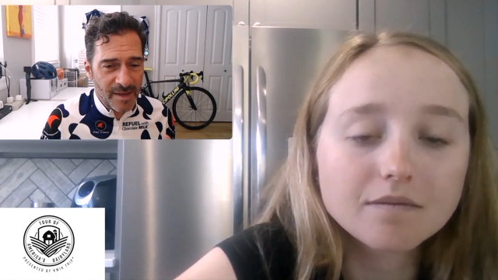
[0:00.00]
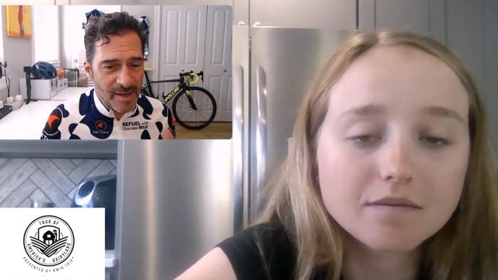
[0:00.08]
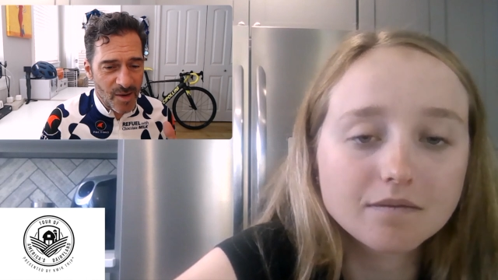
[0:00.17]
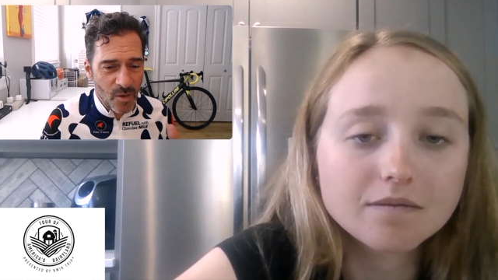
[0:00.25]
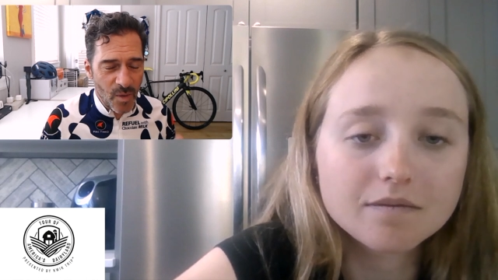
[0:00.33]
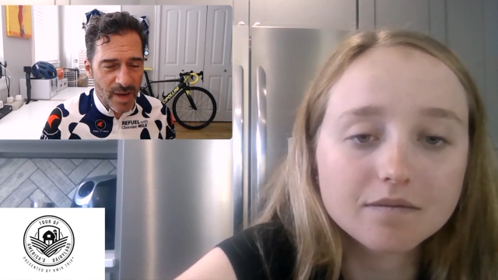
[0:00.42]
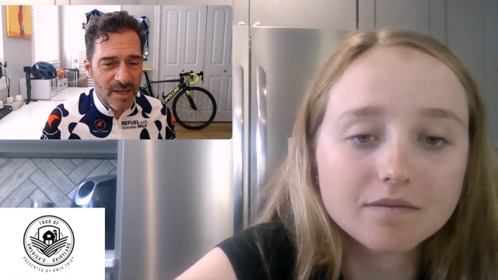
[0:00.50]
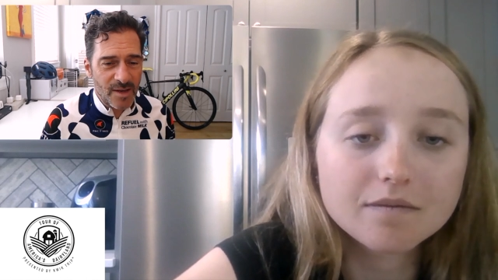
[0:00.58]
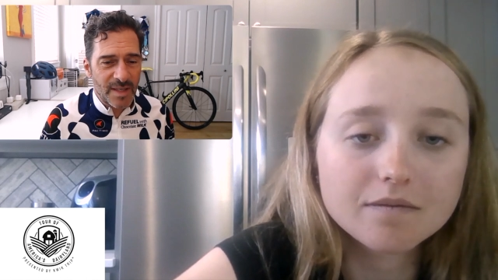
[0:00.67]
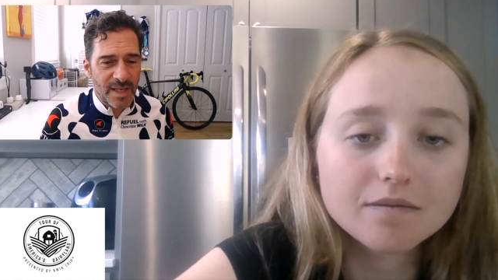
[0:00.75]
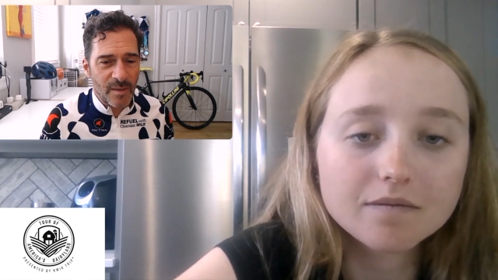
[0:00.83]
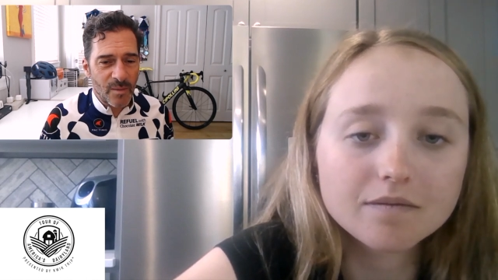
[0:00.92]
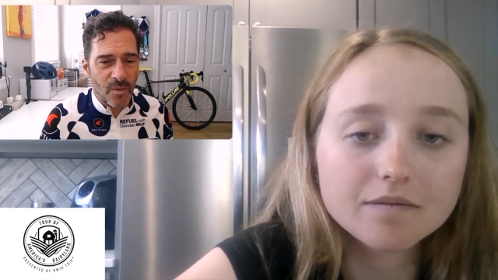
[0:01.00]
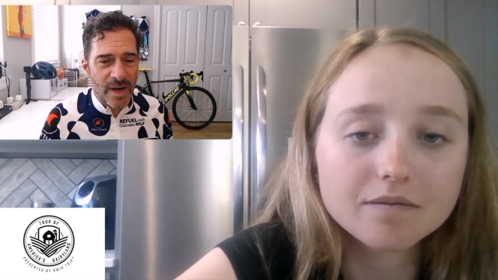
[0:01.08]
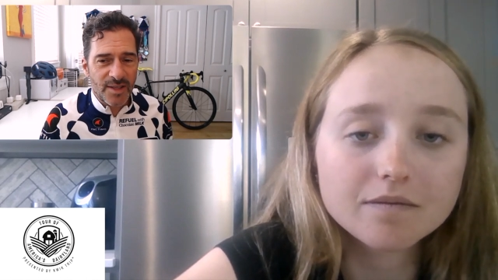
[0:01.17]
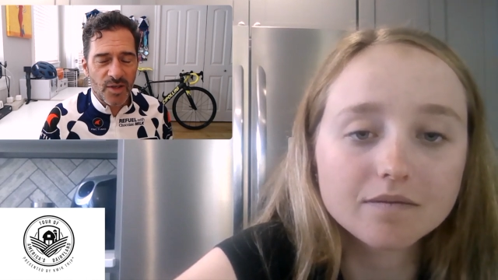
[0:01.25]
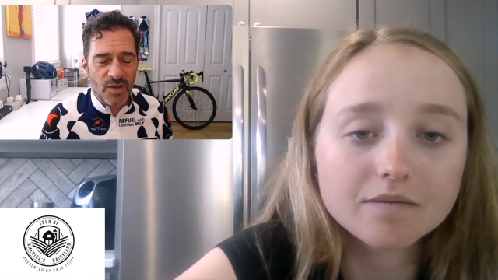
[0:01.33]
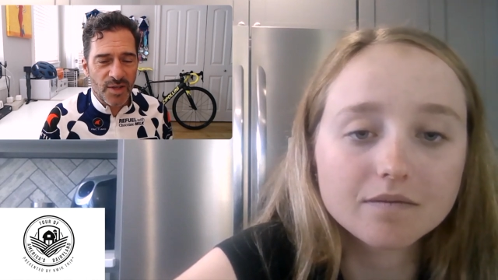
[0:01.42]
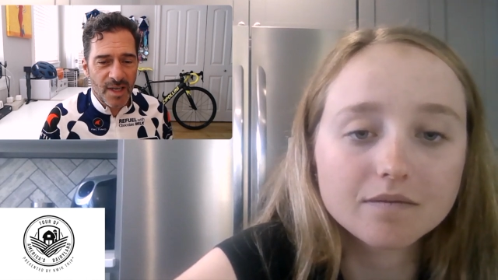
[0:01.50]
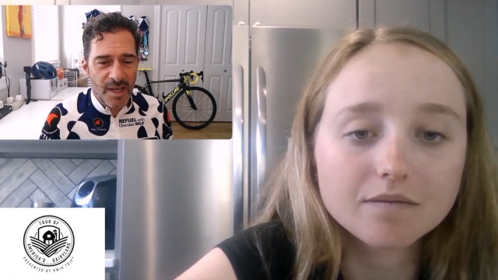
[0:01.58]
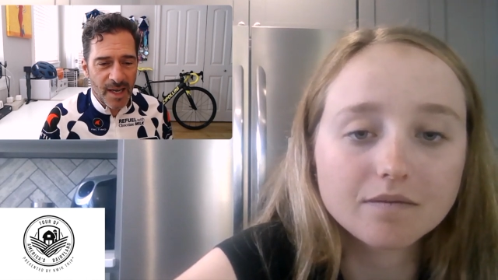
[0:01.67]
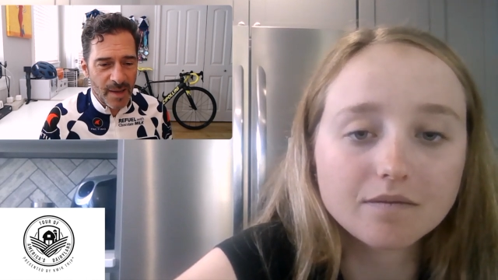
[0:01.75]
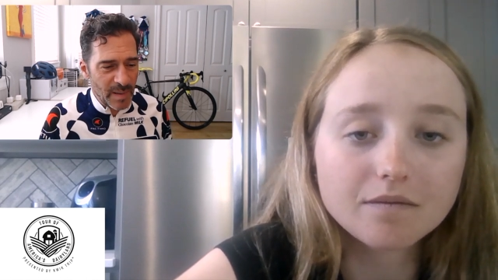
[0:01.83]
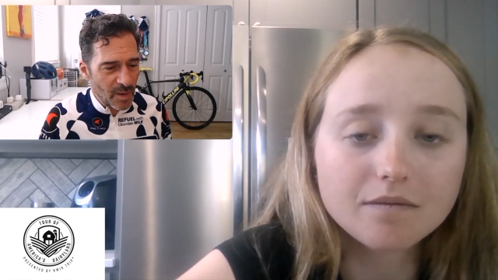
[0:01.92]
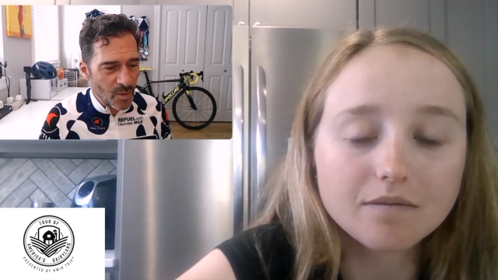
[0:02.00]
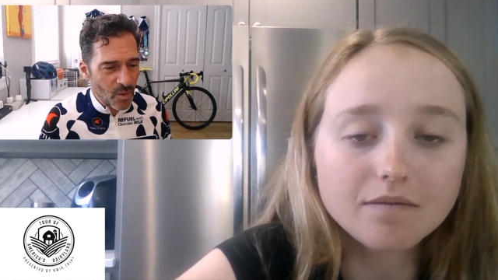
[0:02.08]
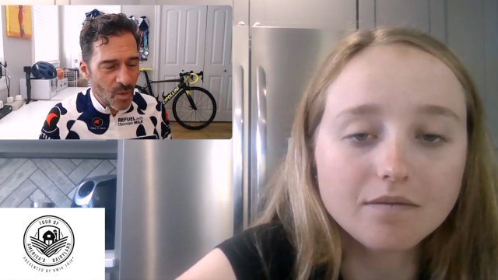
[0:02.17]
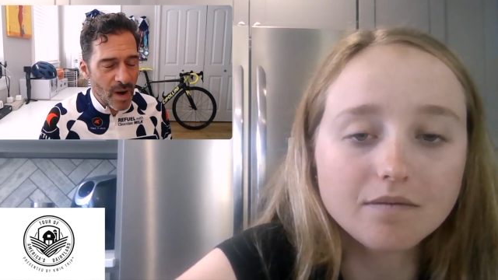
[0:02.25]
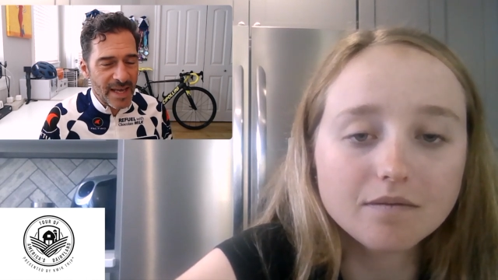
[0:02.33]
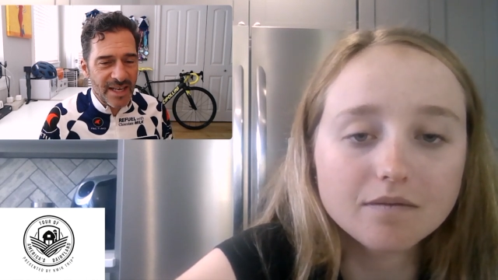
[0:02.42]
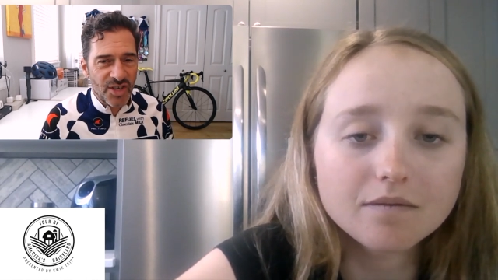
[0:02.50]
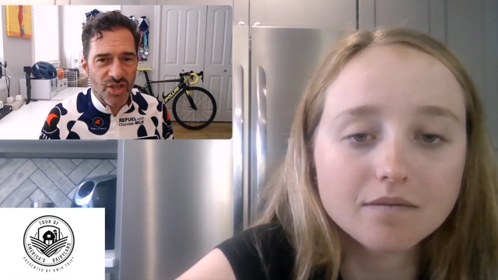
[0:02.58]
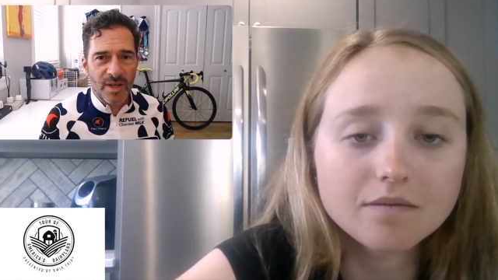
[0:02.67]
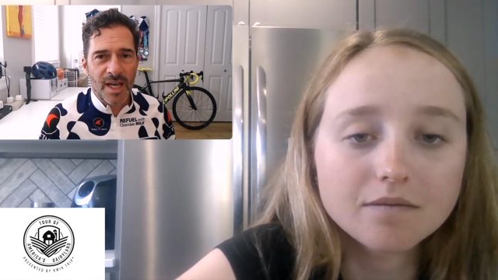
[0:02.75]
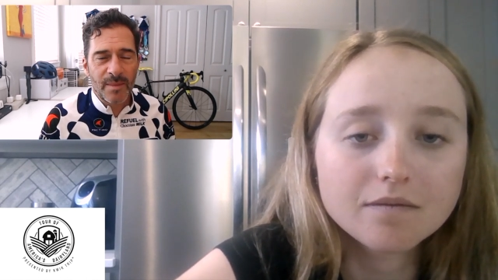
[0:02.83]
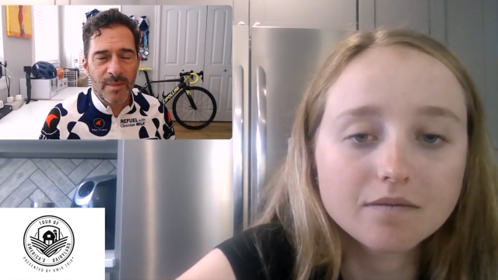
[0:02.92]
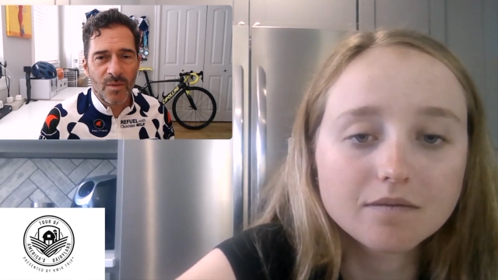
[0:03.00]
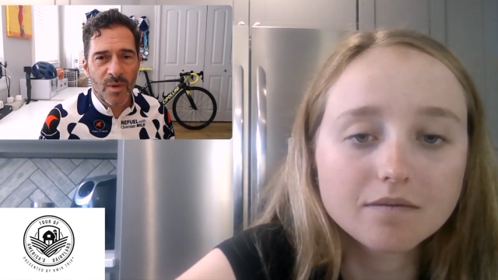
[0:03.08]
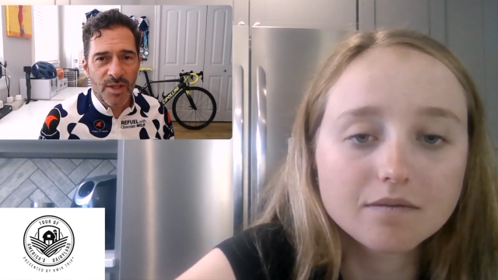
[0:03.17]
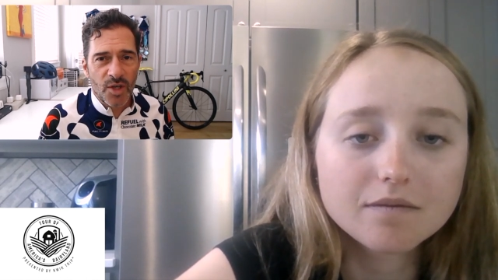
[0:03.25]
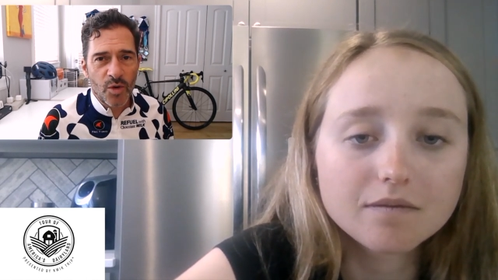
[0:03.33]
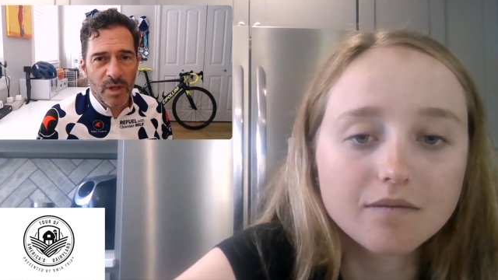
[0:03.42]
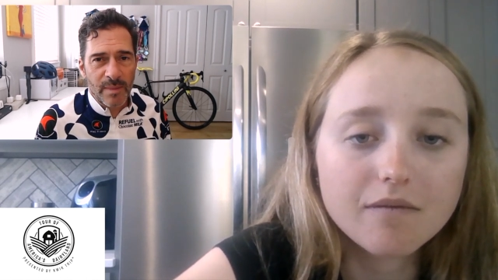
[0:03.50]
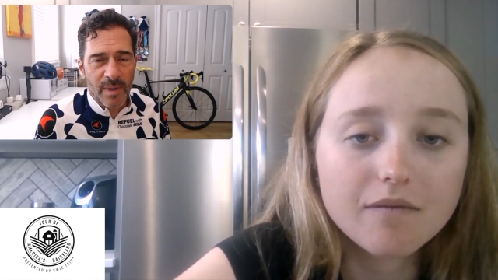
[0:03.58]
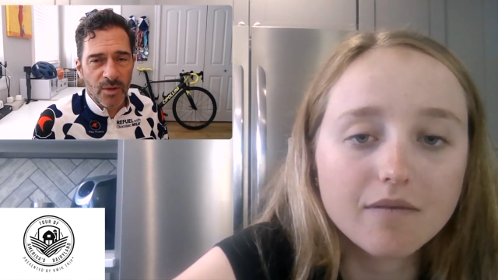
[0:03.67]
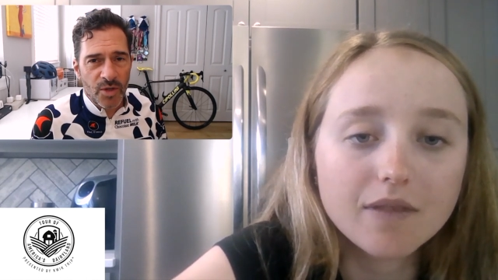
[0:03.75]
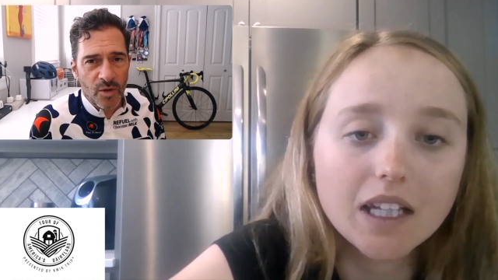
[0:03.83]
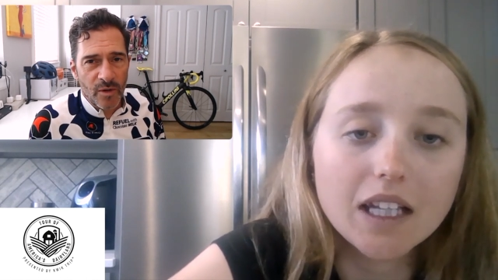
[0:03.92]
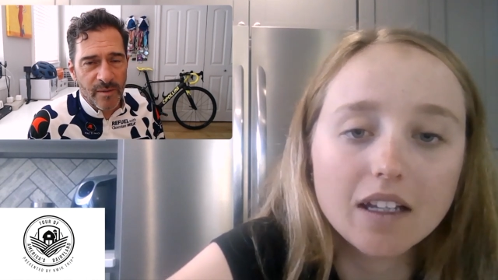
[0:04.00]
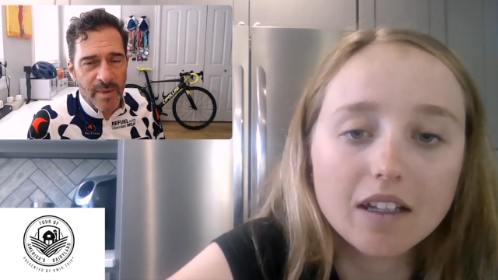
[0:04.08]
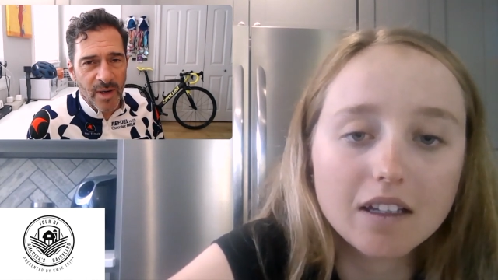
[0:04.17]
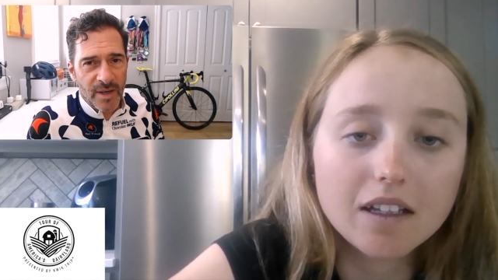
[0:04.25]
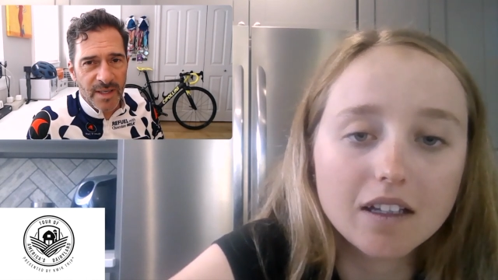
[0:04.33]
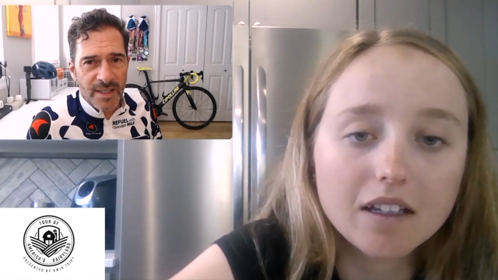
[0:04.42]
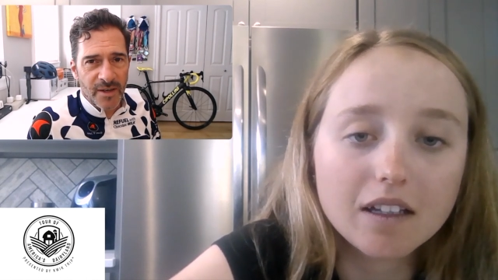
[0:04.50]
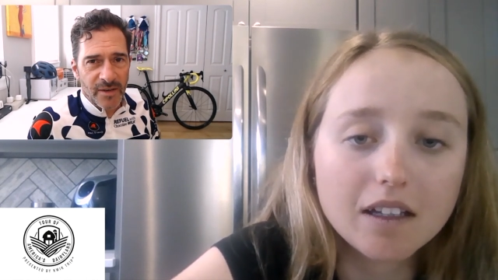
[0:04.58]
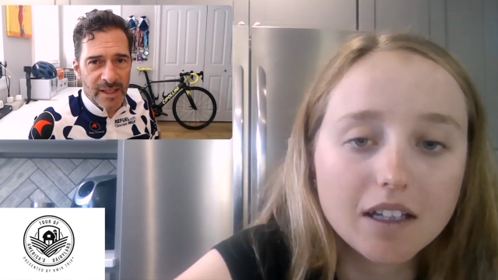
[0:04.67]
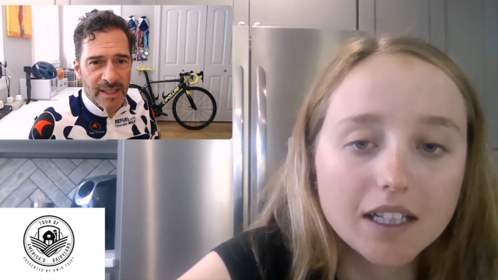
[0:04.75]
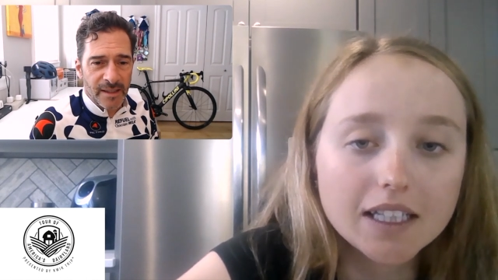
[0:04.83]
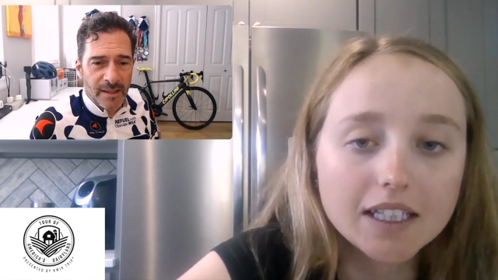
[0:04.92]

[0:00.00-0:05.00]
Speaker 1: You know, what do you tell racers about why they should come and what's cool about Tour of America's Dairyland?